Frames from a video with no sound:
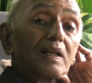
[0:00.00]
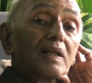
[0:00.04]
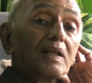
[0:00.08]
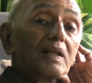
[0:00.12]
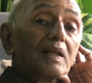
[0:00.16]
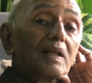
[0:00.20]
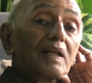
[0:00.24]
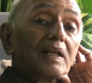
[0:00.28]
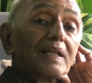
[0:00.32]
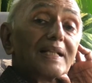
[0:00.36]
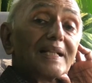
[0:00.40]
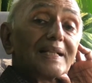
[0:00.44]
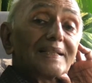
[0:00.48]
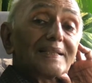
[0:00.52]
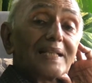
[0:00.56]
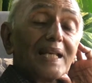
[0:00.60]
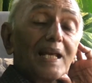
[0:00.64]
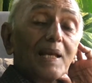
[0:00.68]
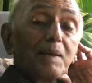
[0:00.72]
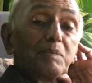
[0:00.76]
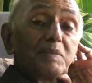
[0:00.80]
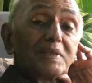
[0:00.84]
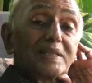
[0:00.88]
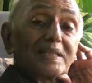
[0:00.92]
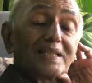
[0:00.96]
In the
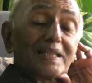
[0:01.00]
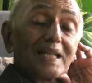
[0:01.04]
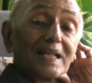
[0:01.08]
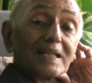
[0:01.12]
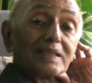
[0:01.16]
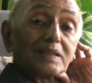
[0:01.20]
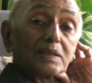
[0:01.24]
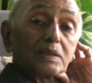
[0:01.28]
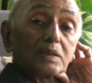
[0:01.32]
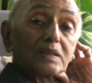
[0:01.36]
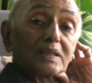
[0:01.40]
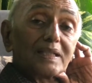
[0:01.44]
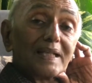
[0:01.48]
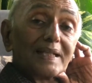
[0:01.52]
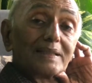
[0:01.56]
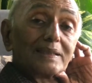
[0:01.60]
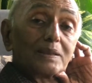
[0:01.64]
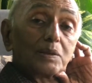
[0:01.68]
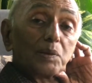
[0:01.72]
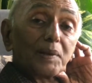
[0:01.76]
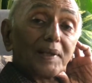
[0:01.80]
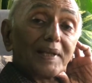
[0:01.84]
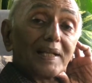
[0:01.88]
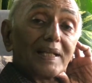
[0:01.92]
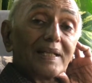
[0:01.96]
same
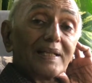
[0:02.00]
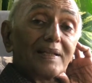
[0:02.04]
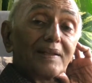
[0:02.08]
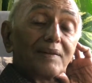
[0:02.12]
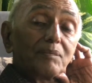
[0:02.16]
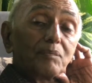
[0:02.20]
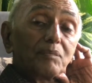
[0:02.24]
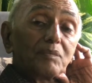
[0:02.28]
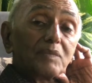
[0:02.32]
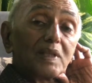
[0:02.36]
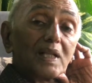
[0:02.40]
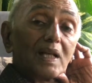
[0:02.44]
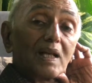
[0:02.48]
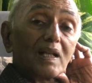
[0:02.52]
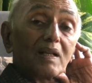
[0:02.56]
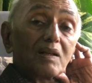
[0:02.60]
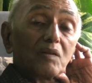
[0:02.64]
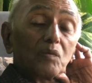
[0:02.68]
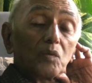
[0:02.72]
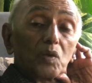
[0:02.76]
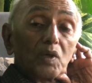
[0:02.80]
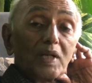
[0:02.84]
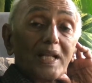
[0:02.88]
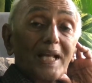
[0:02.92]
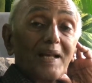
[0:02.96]
century, there
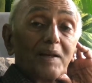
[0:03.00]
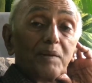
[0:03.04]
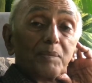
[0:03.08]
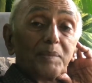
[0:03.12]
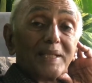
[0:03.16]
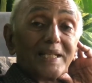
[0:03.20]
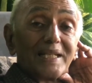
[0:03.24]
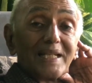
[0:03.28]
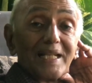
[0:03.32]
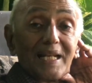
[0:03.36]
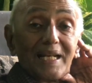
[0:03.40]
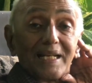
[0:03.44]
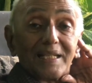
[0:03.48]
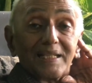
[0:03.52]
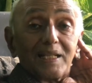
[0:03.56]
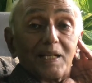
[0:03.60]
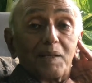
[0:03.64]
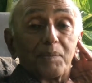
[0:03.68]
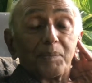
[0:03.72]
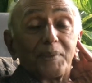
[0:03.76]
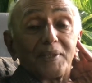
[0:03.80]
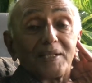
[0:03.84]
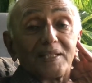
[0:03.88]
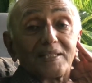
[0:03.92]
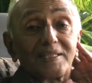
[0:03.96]
would have been another
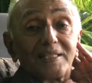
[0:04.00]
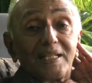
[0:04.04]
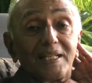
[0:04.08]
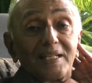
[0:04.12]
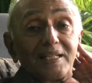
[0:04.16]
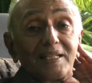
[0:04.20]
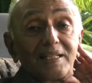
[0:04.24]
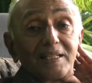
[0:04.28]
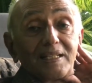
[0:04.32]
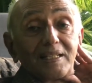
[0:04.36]
person,